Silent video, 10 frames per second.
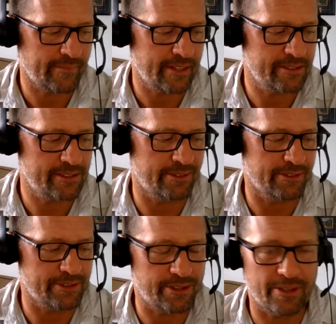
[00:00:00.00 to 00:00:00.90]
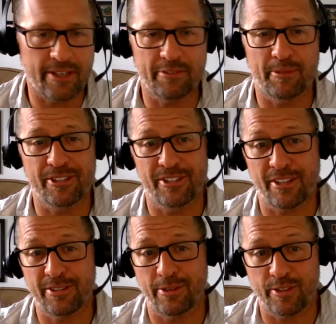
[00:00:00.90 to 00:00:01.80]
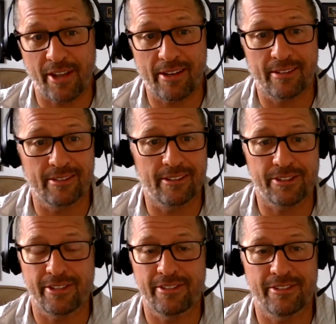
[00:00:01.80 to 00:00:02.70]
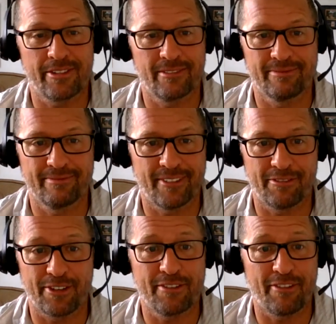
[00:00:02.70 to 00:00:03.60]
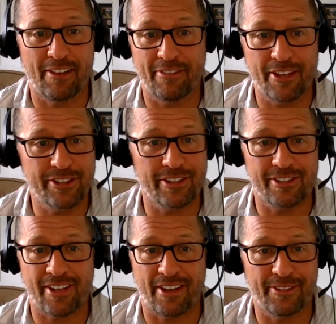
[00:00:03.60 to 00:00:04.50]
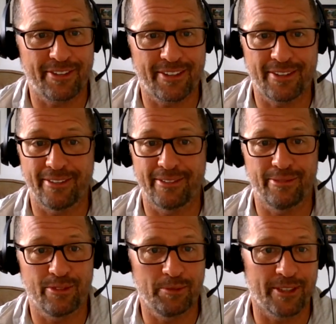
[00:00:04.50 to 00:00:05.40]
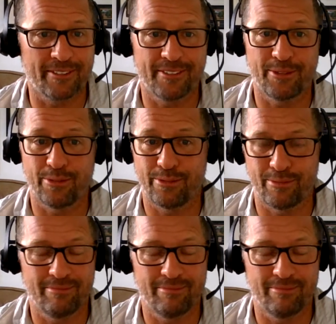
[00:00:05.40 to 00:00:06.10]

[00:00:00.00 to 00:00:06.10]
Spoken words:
And so there's grief, but she's also excited because she's a very vivacious, healthy woman who,